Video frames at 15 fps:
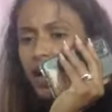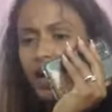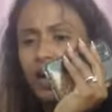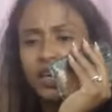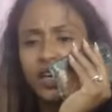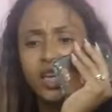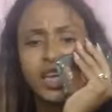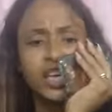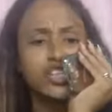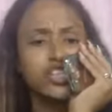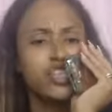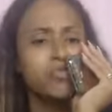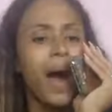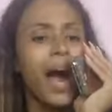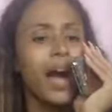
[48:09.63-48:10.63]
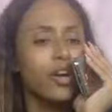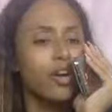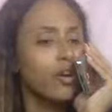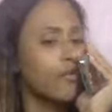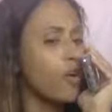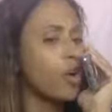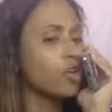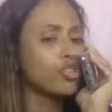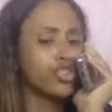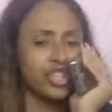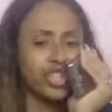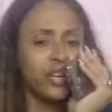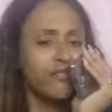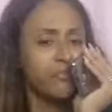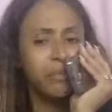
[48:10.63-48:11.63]
in an expired
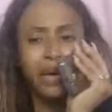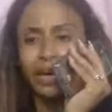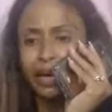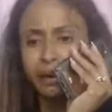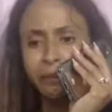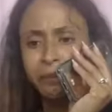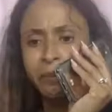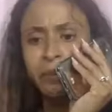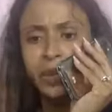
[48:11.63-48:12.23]
version of me.